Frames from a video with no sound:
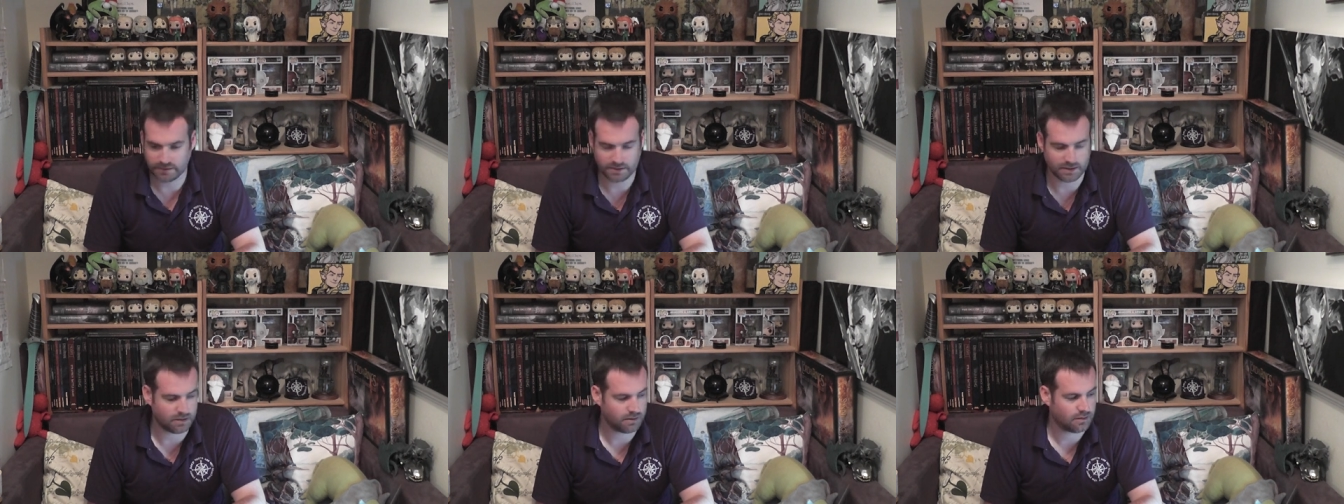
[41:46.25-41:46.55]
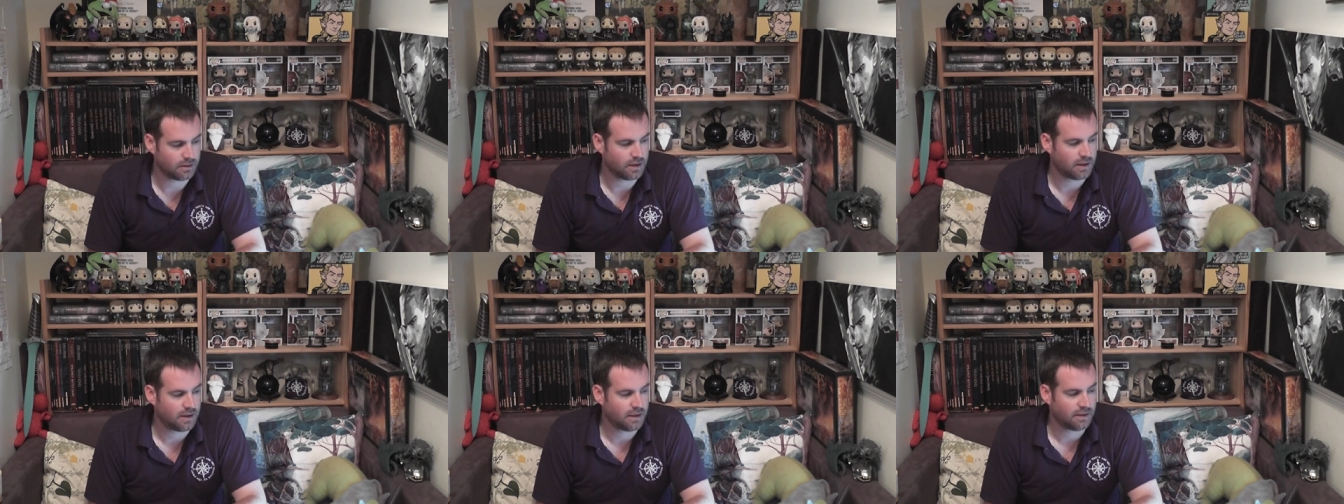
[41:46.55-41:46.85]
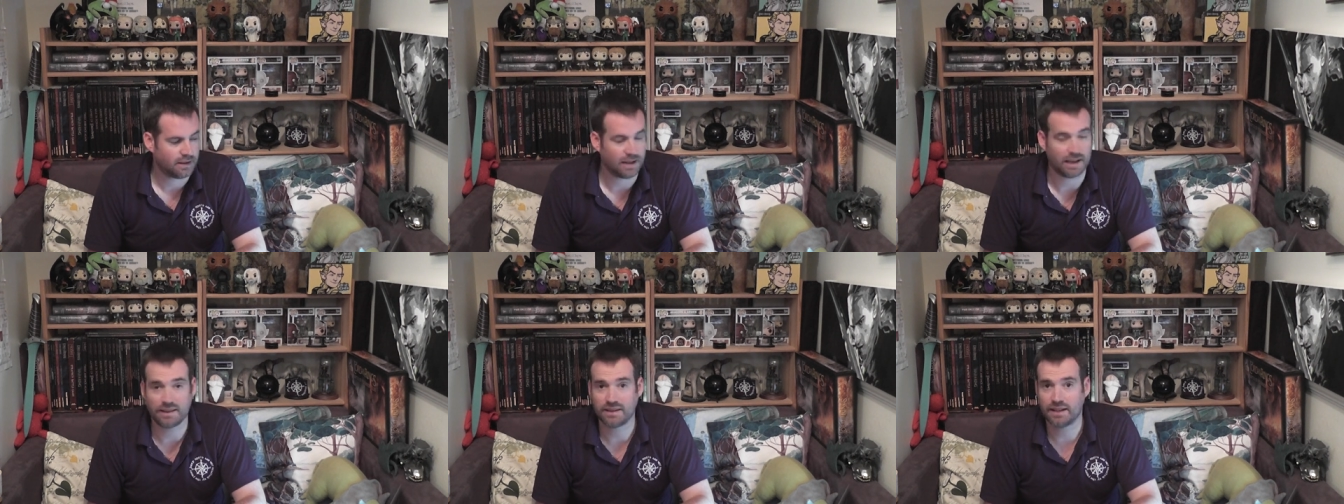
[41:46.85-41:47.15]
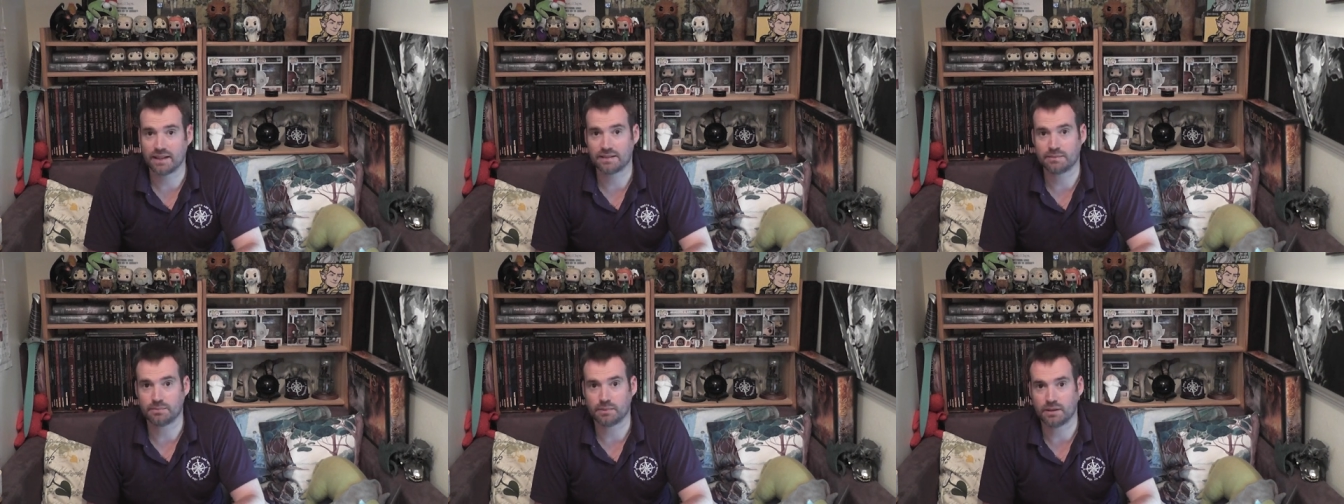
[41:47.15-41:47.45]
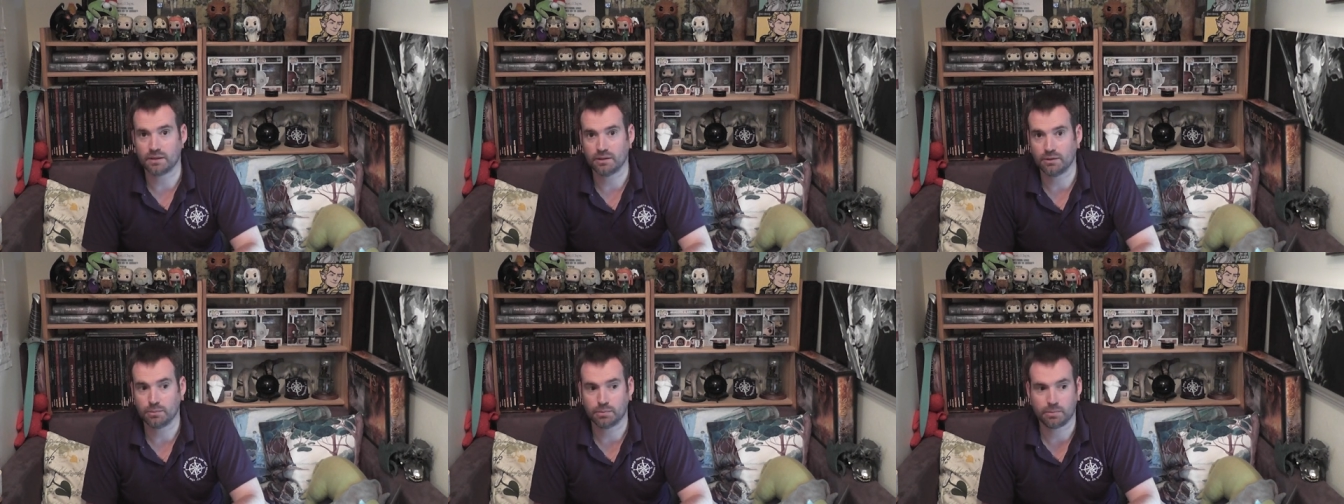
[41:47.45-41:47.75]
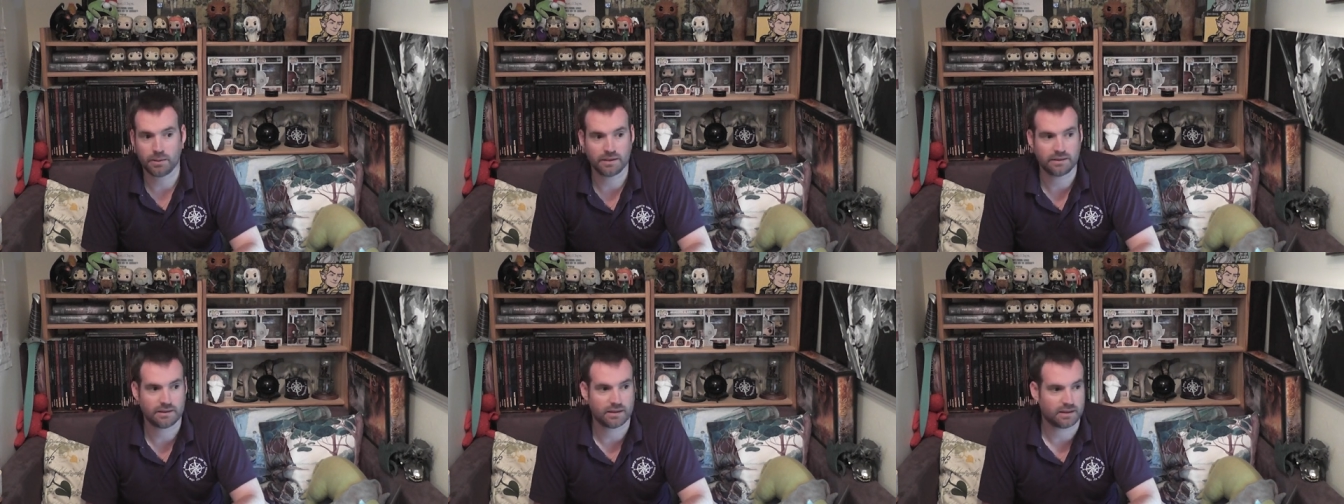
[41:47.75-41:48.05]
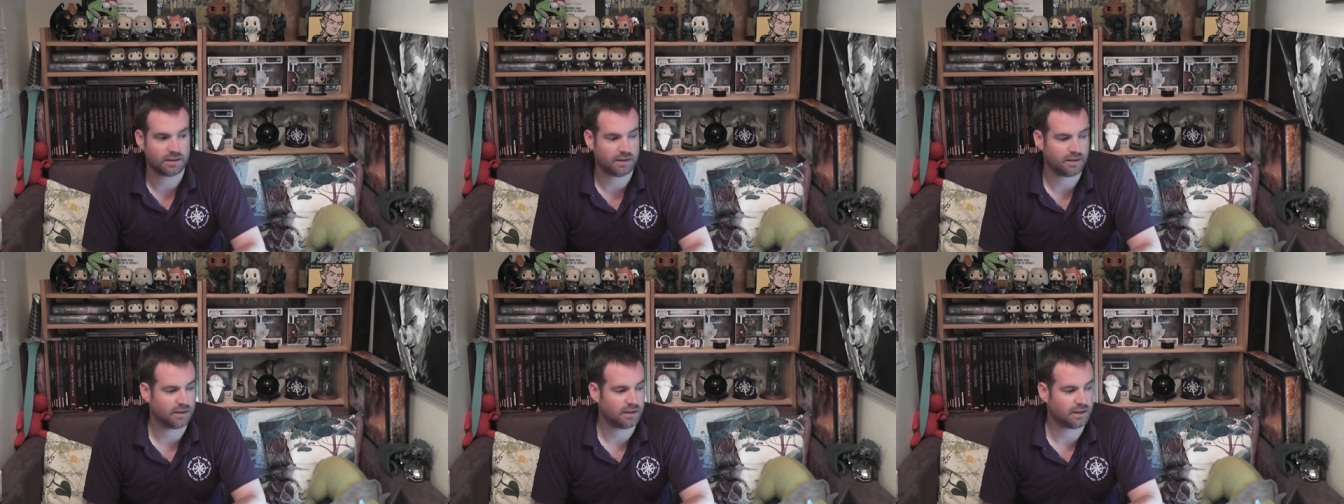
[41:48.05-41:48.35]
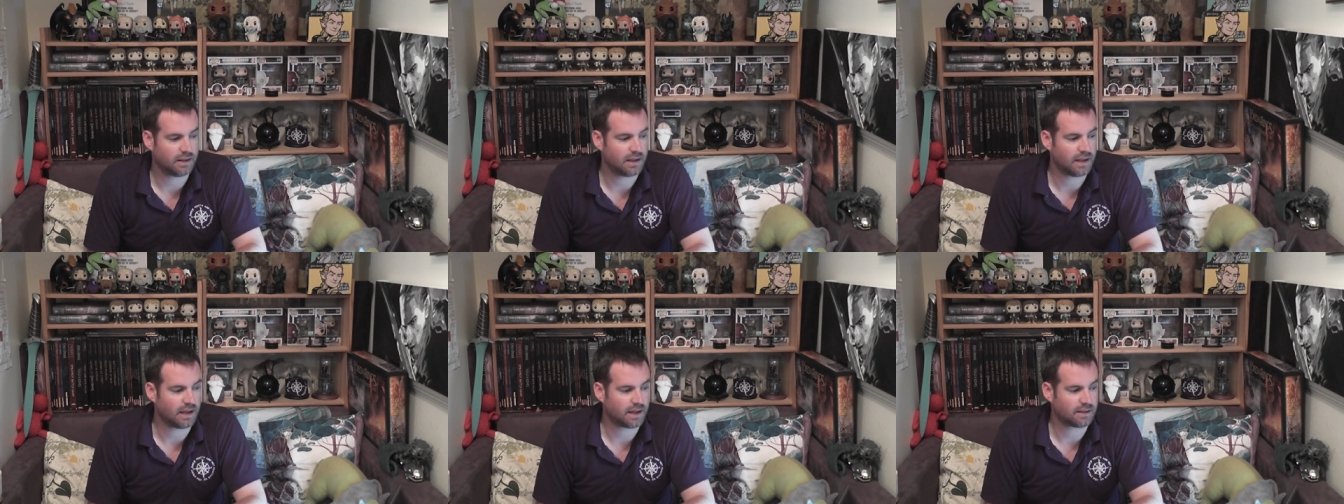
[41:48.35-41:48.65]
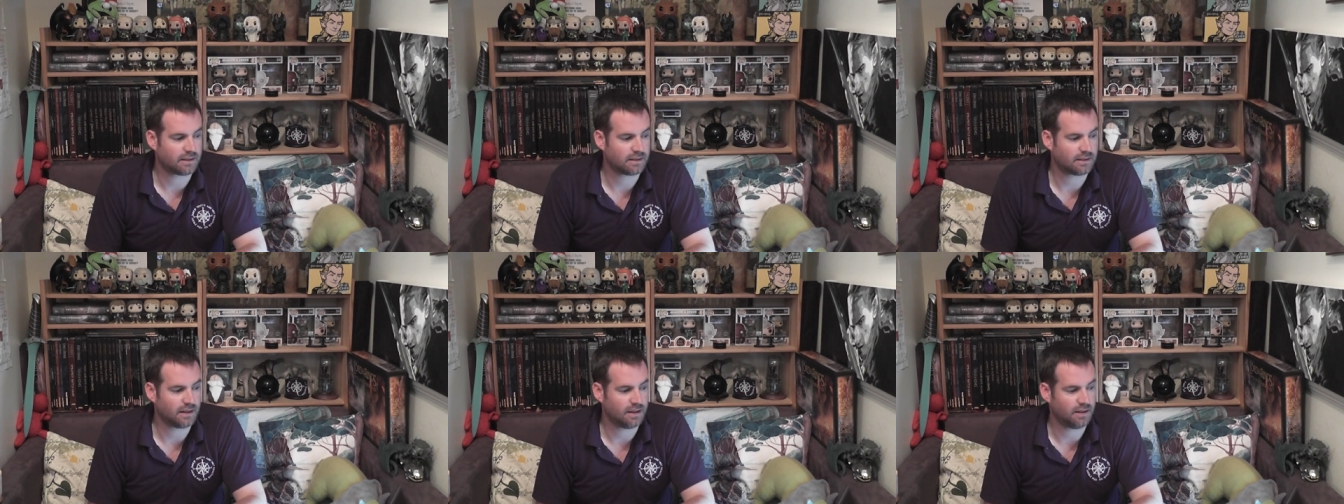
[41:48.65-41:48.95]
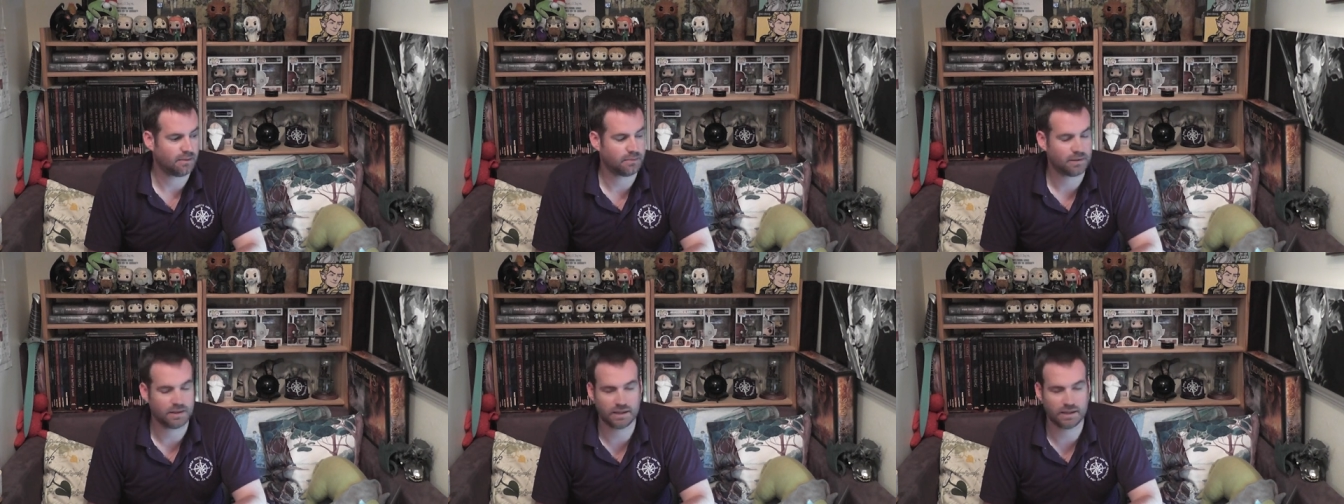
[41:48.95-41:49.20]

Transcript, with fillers: So that that's my hope basically that the next um,